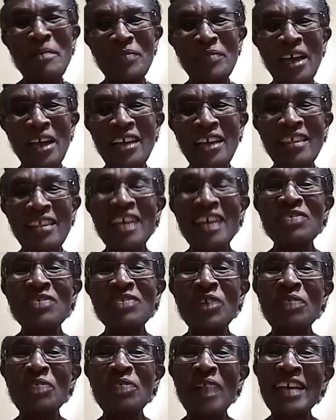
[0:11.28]
Thanks for
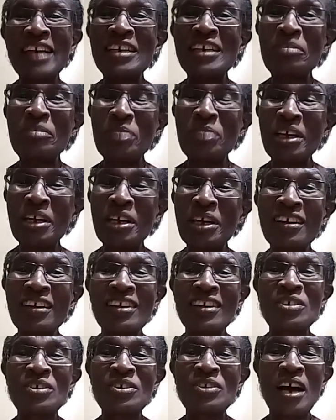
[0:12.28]
inviting me
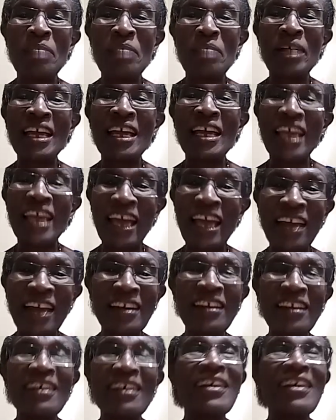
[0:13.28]
to come again